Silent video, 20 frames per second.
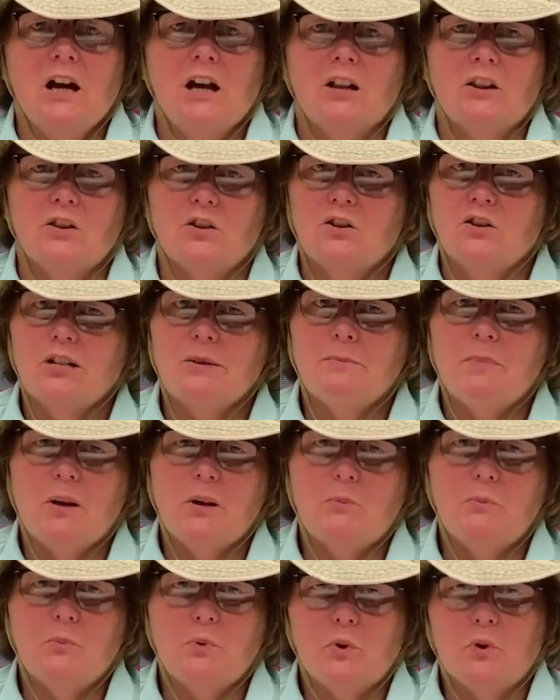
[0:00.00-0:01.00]
learn
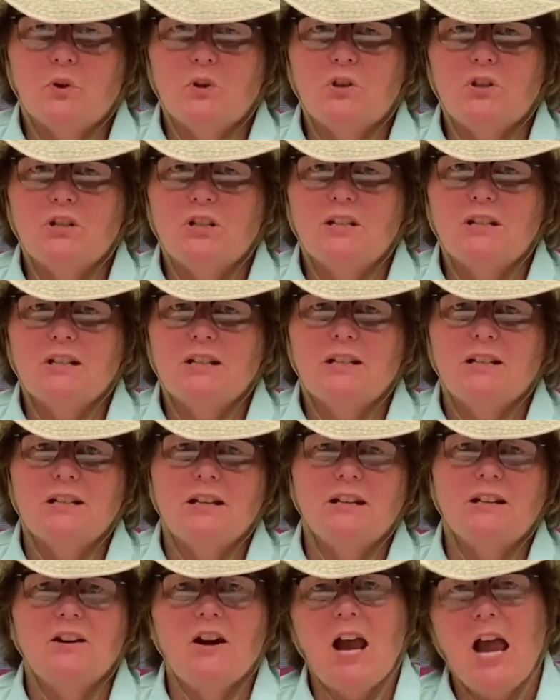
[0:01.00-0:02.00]
about birds
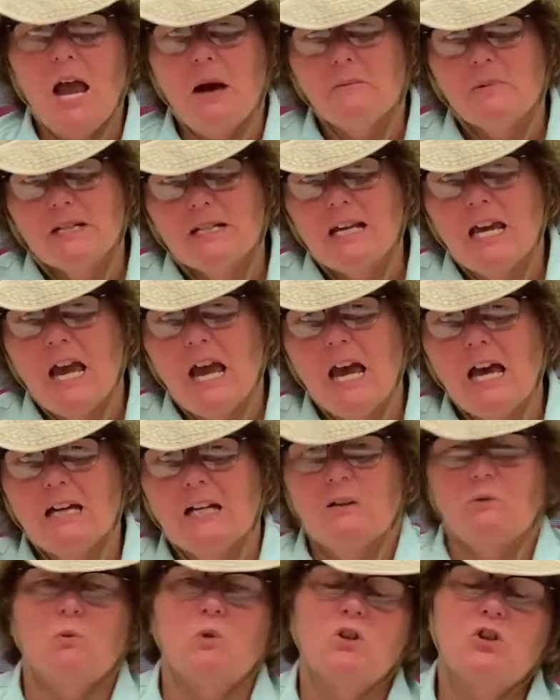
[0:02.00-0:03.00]
and their habitat
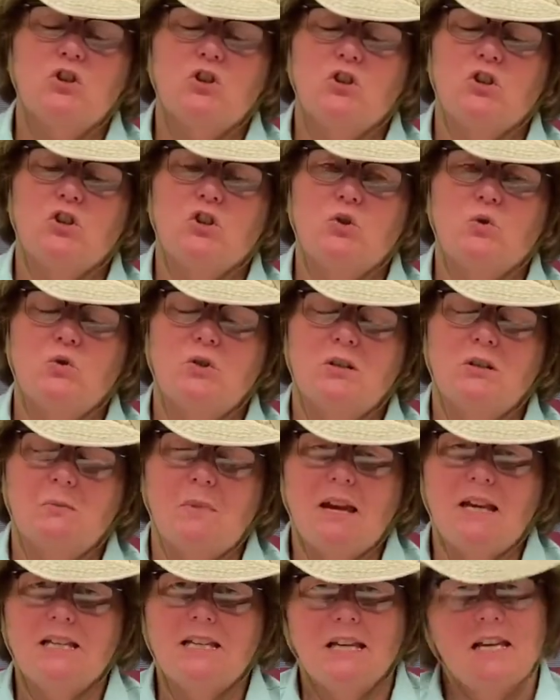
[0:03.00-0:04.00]
and what you can do to
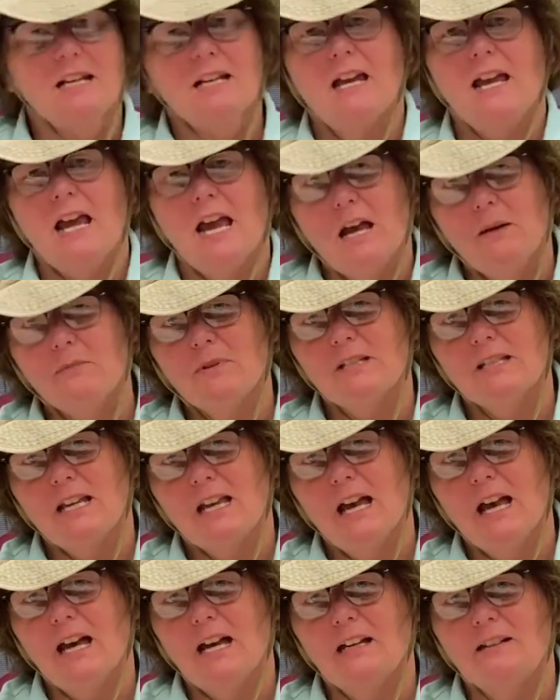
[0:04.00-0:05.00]
maintain a
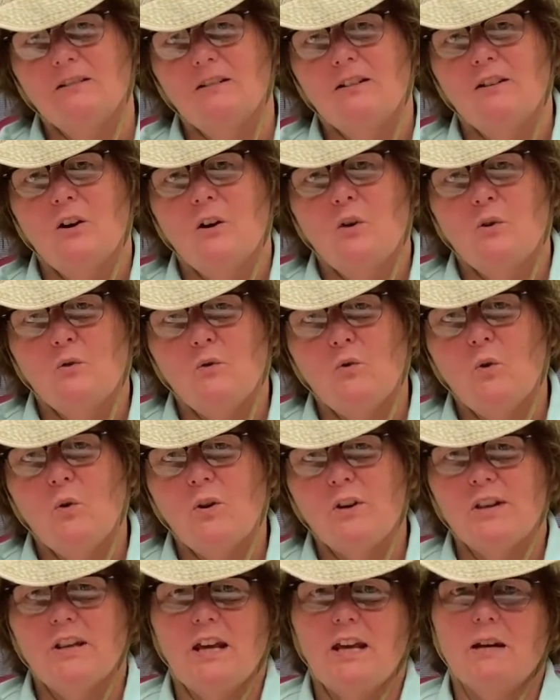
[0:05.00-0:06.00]
habitat for
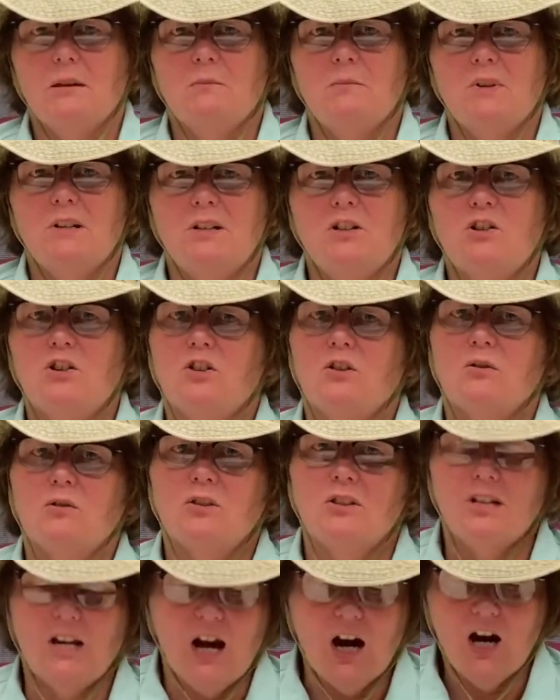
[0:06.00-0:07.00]
them in your
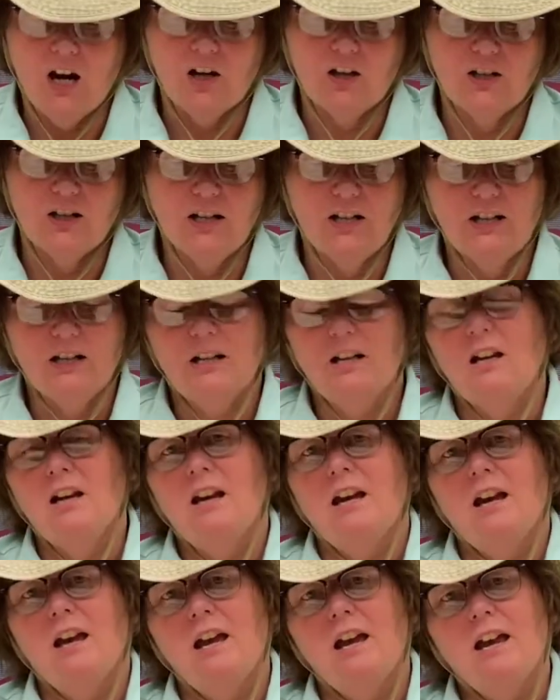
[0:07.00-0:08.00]
yard.
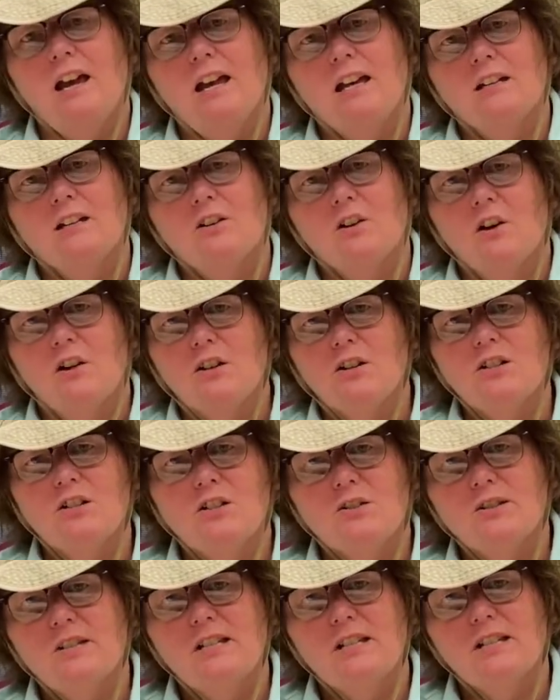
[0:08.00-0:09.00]
And it
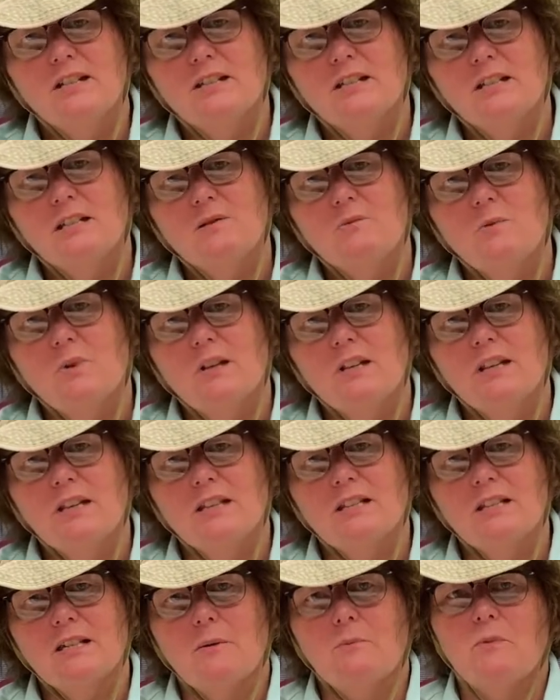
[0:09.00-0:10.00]
also deals with
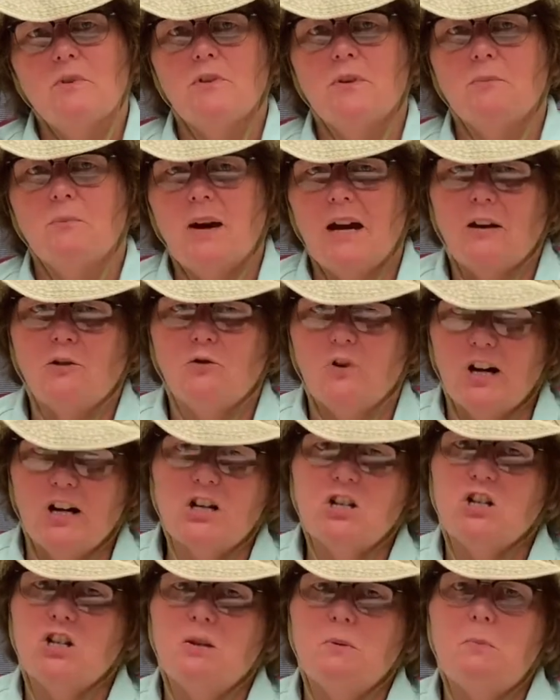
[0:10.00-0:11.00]
some of the
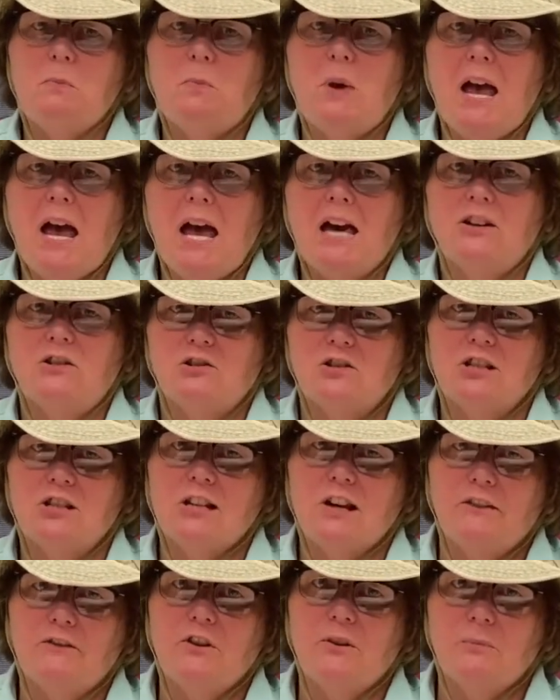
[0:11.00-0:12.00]
migration patterns
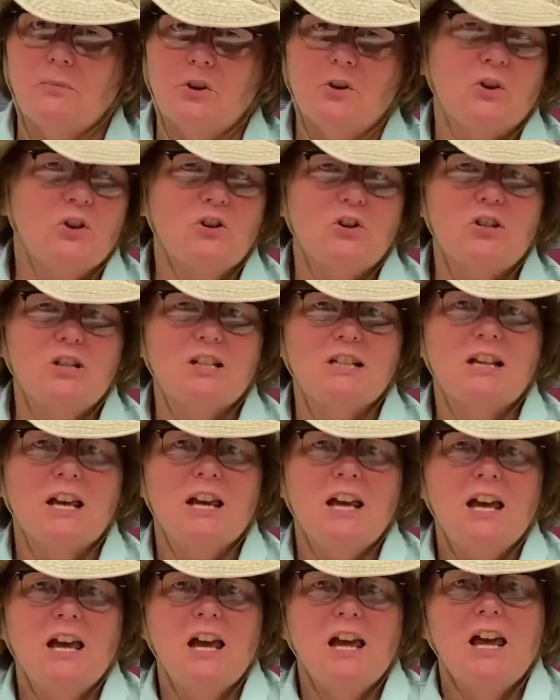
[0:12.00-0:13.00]
of the birds
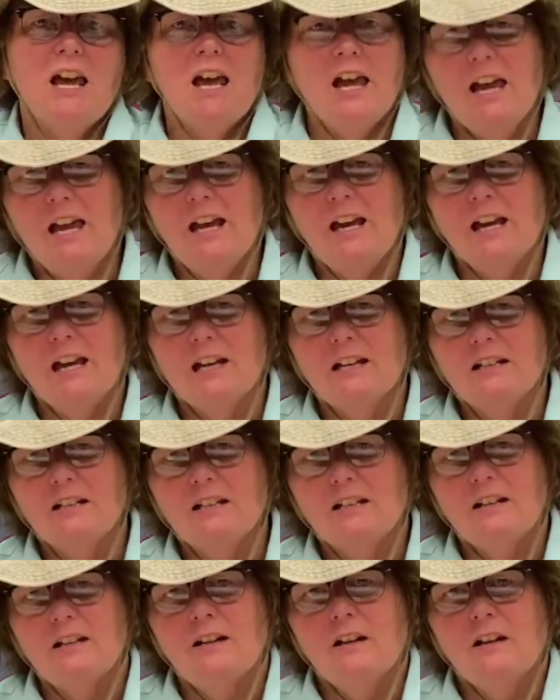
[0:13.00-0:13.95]
and